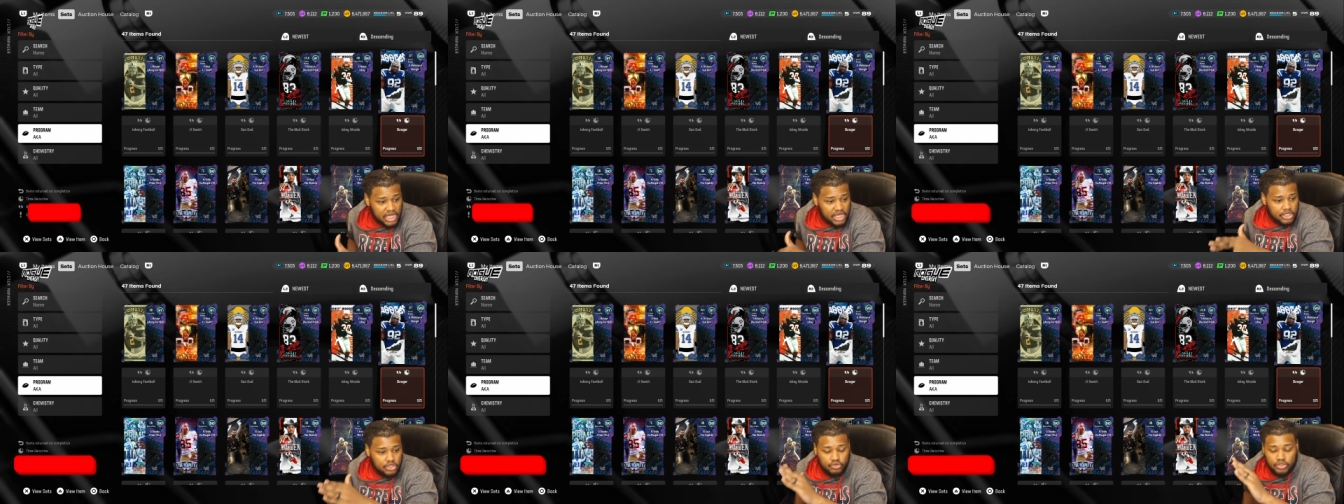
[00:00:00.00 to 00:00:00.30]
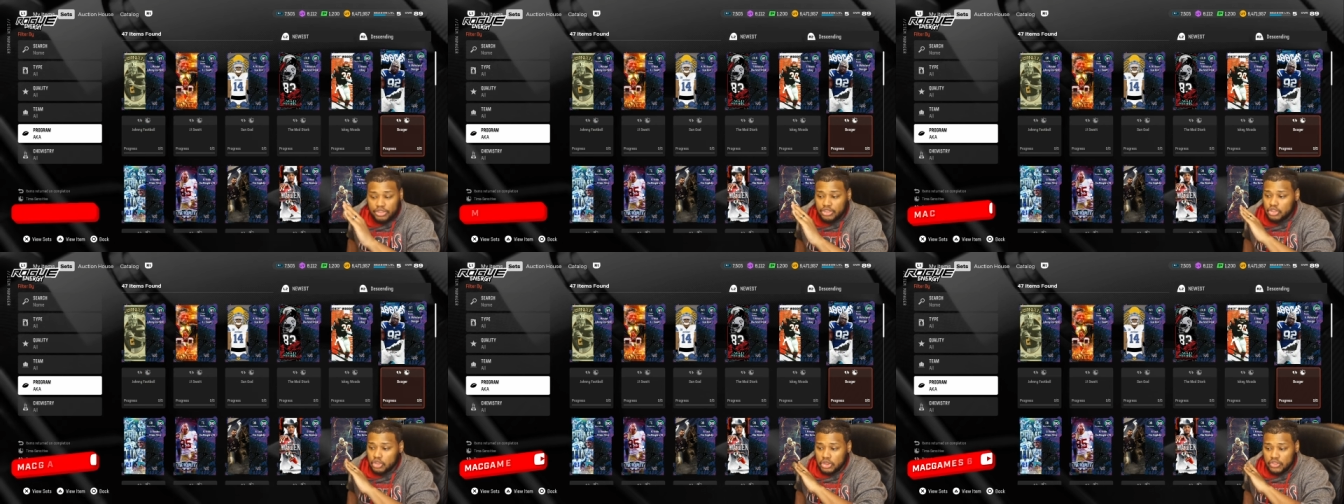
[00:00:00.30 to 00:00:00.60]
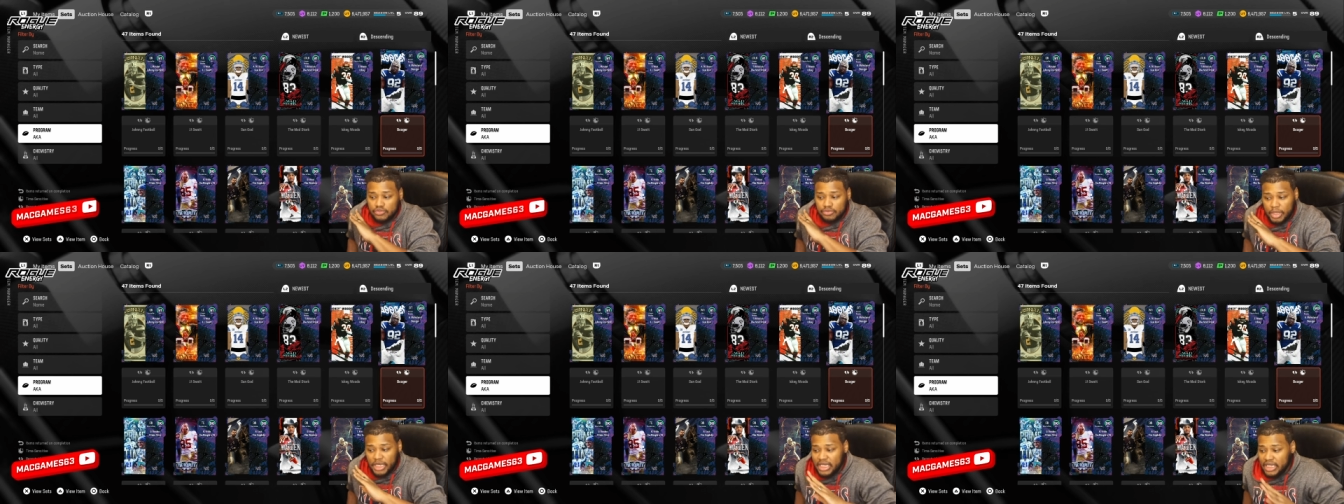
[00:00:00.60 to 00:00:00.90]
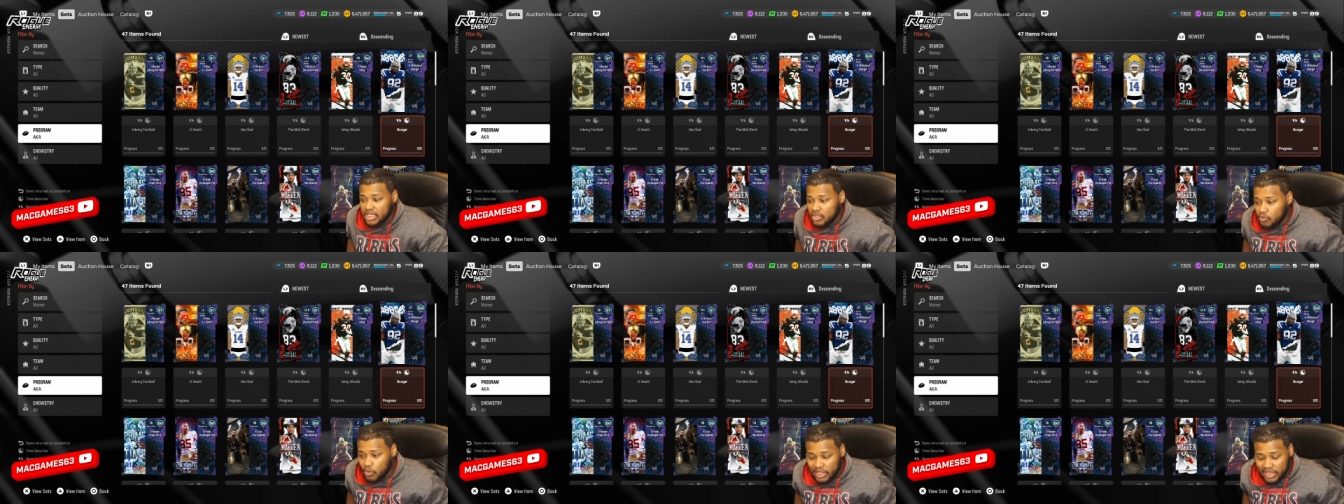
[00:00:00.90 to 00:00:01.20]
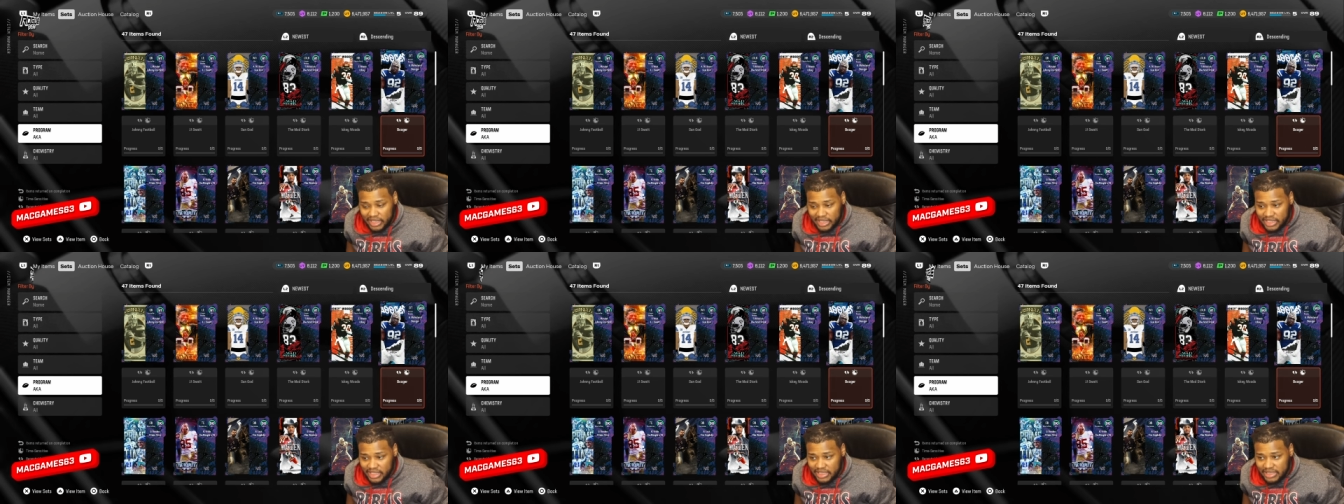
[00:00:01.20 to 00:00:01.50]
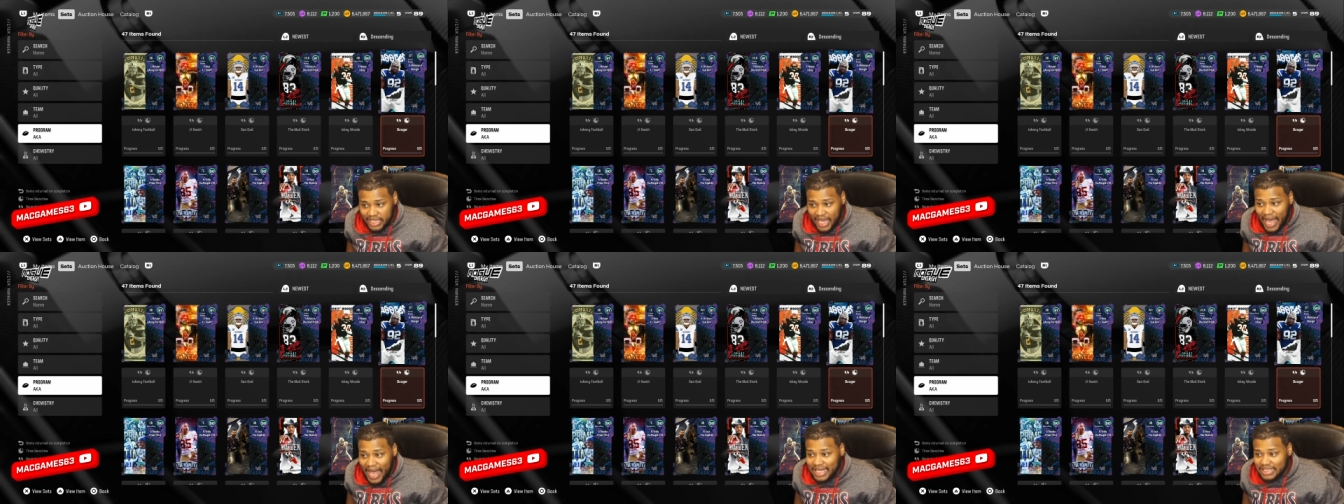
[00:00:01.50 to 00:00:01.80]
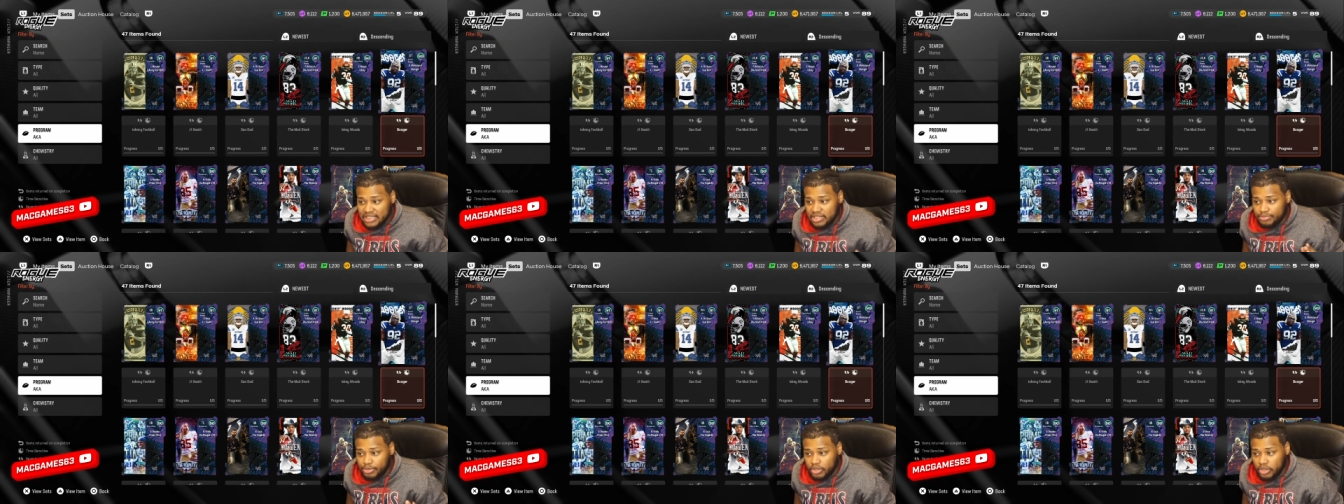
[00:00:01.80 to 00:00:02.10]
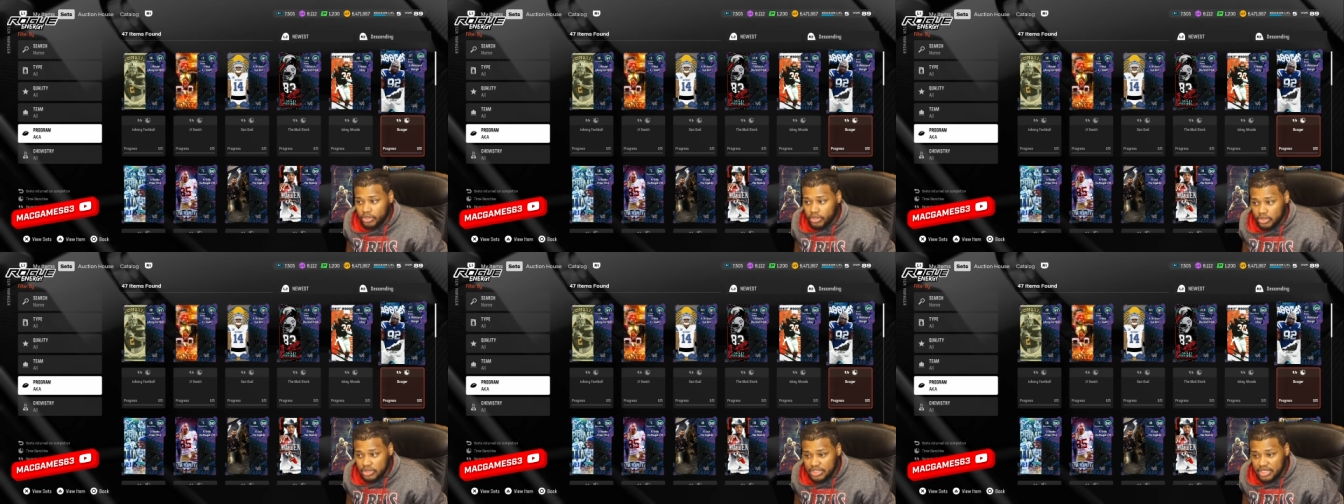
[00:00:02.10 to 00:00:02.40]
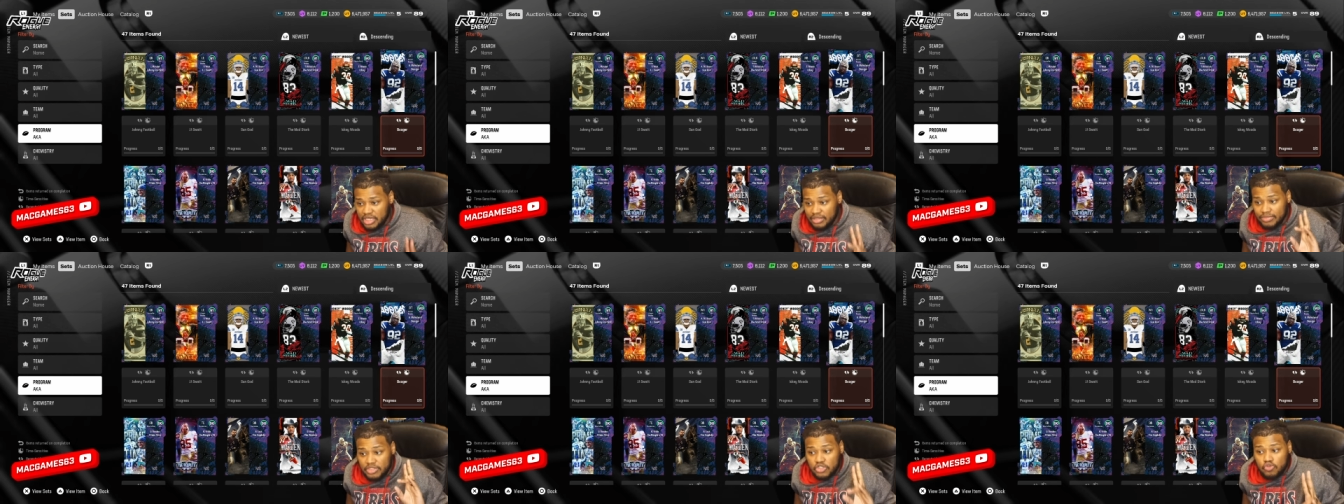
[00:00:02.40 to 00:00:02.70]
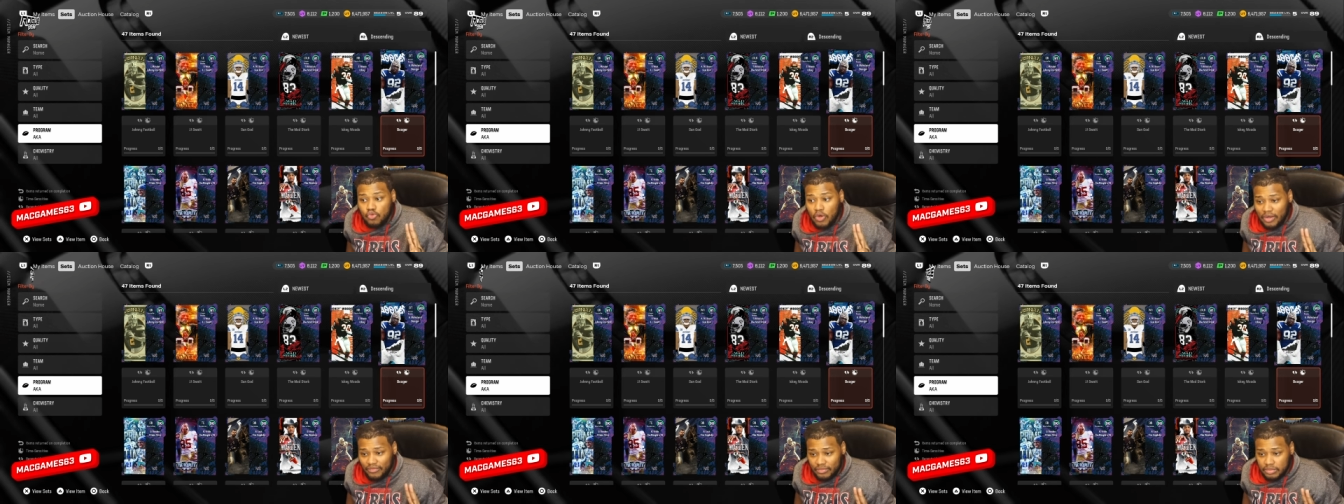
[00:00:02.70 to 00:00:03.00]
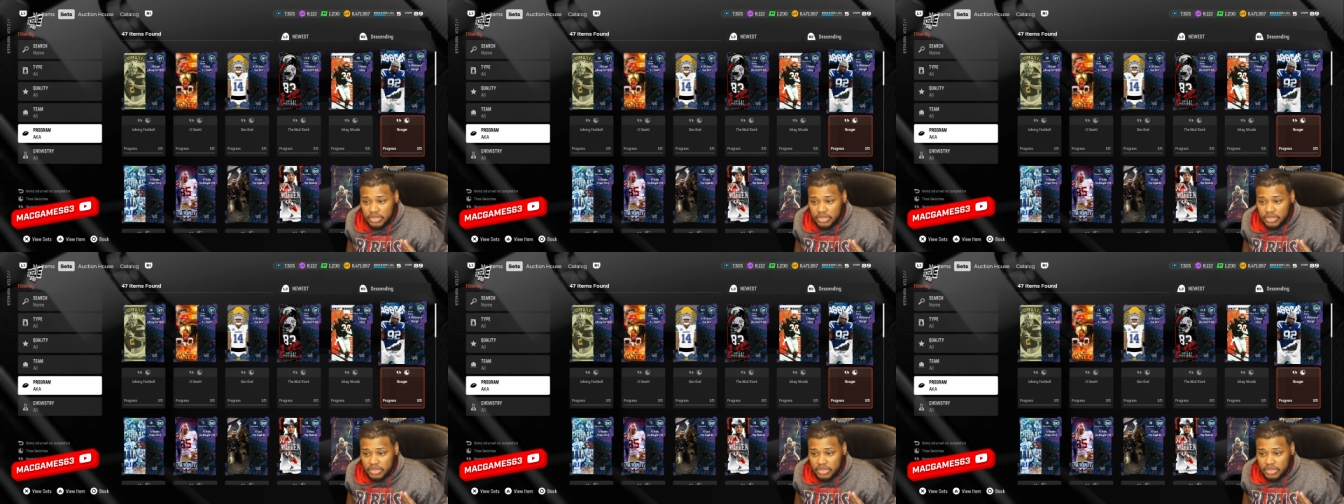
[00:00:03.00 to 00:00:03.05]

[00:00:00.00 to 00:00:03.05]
you can choose from any one of these guys to put on your team, 2 of them.